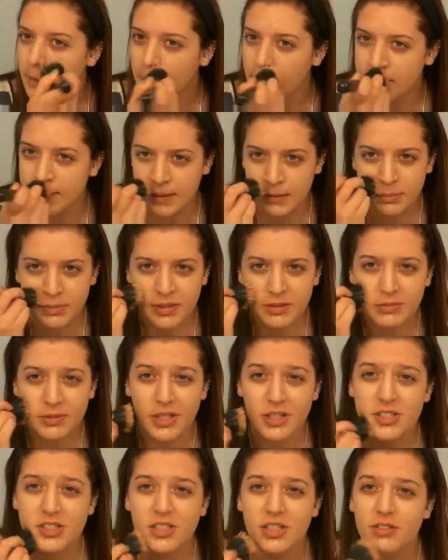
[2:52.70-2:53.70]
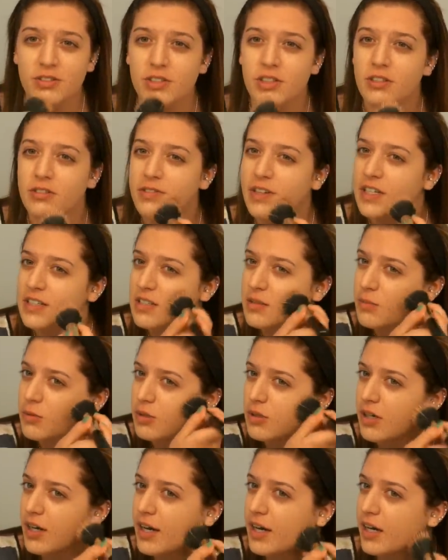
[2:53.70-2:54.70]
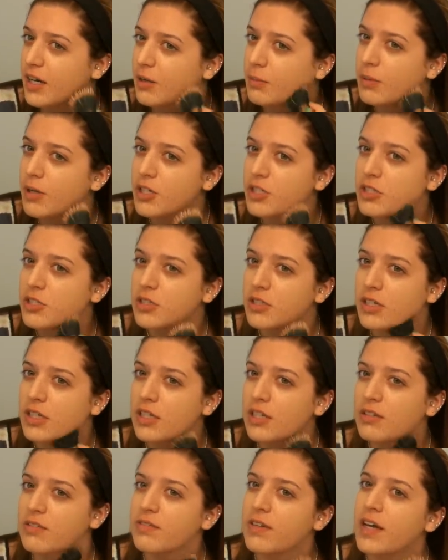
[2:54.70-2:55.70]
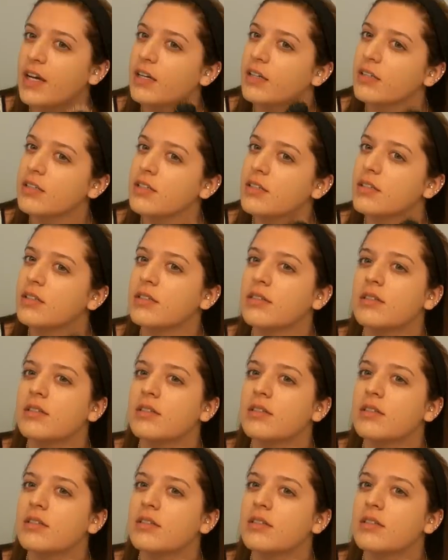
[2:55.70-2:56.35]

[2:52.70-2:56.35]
The stippling brush gives your face a more airbrush looking effect.